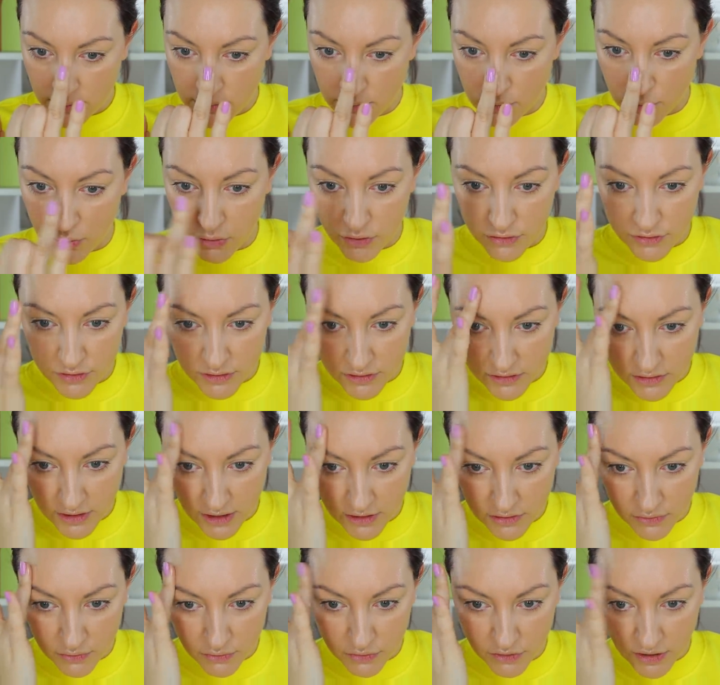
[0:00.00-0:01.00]
more
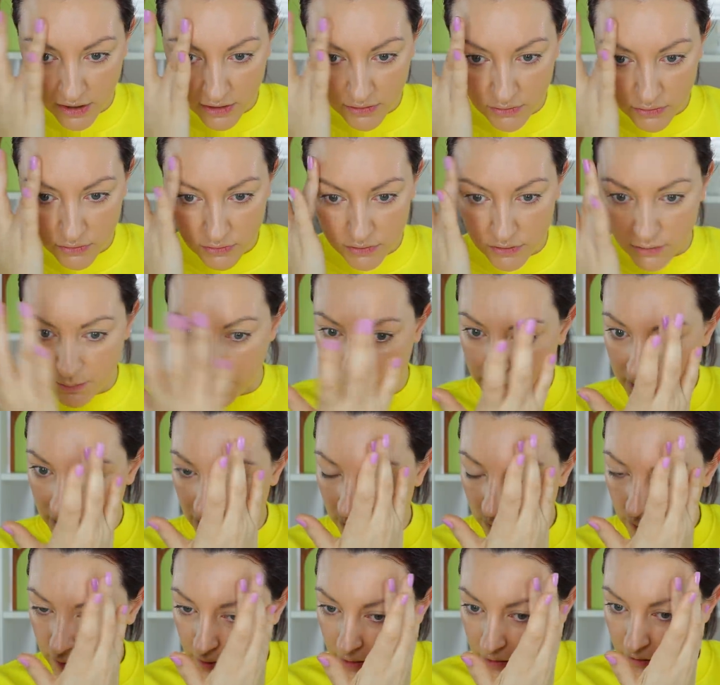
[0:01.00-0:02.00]
successful channels, have been
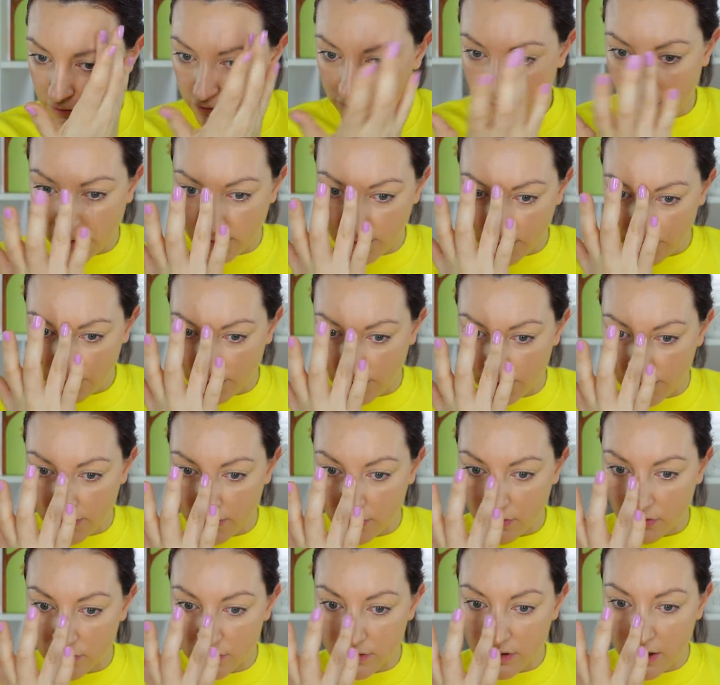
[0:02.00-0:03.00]
going a very,
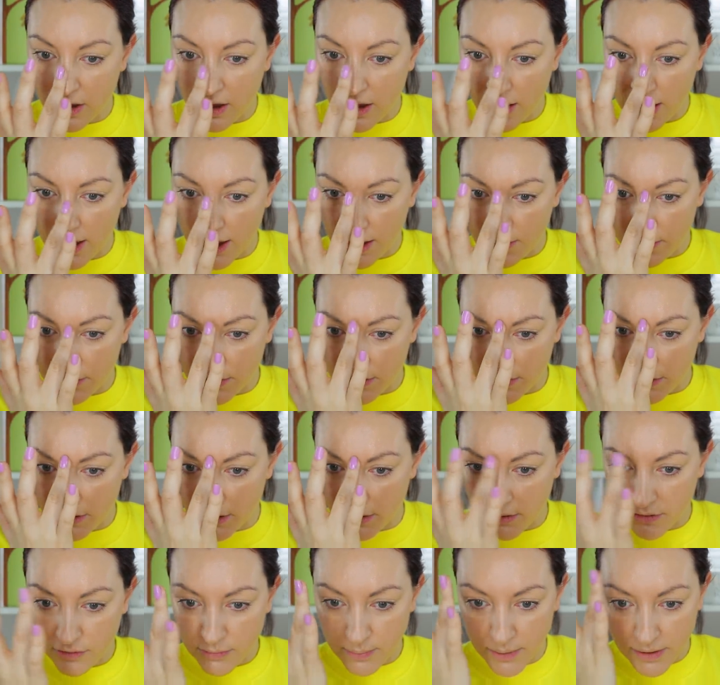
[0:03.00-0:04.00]
very long time, and, you
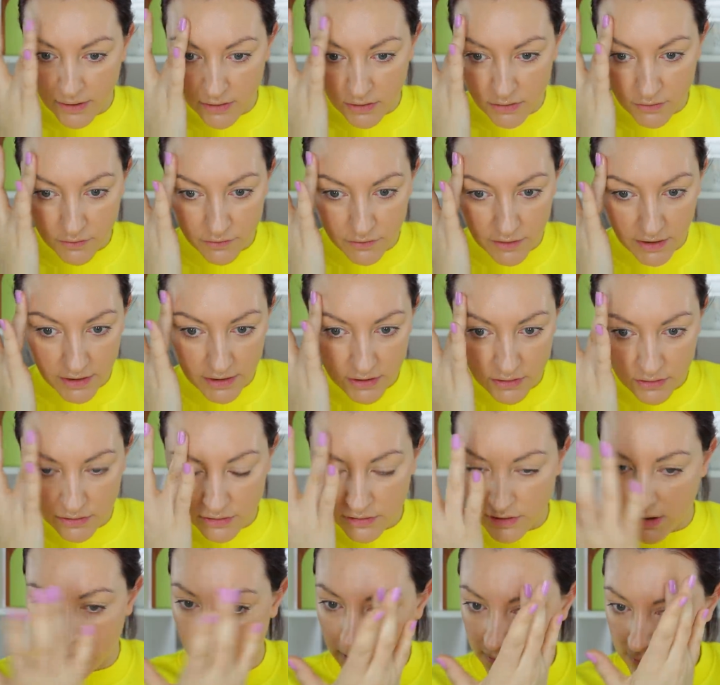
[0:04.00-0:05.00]
know, have spent a lot, very
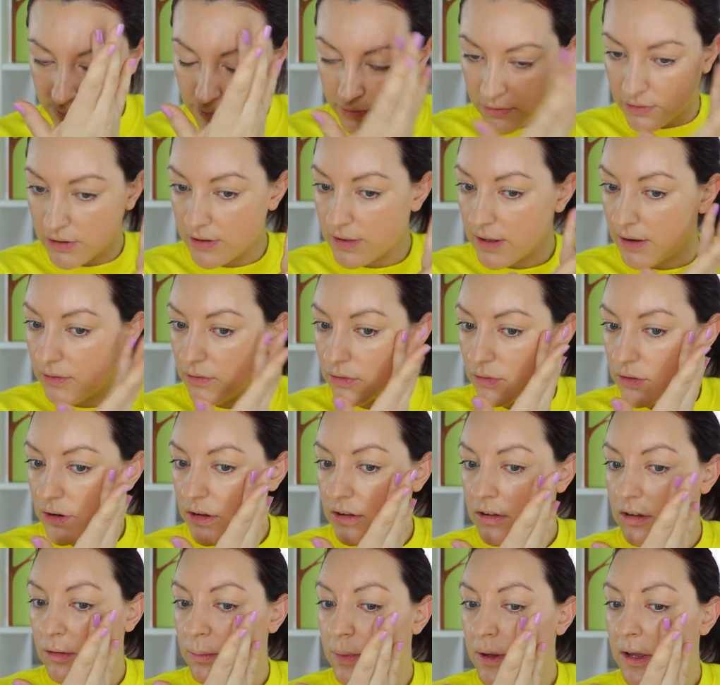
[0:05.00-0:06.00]
long time building their
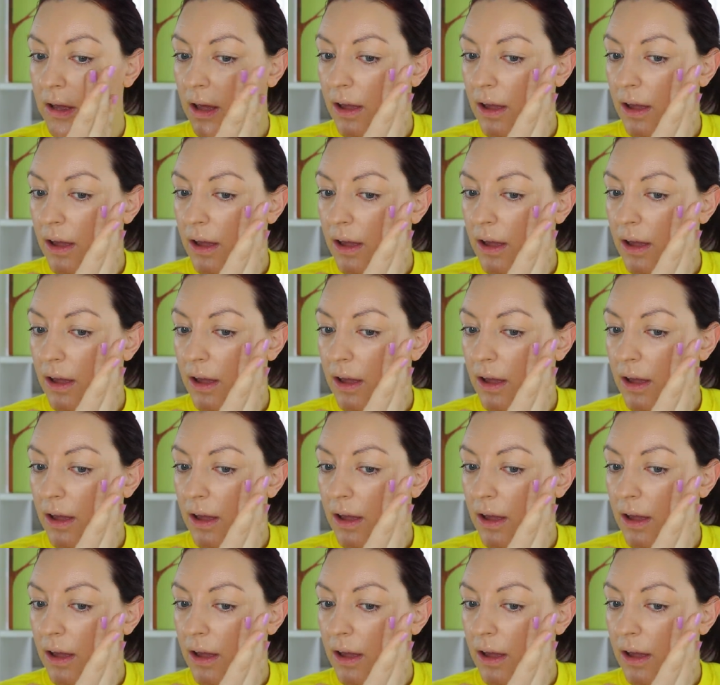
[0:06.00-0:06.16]
audience, have been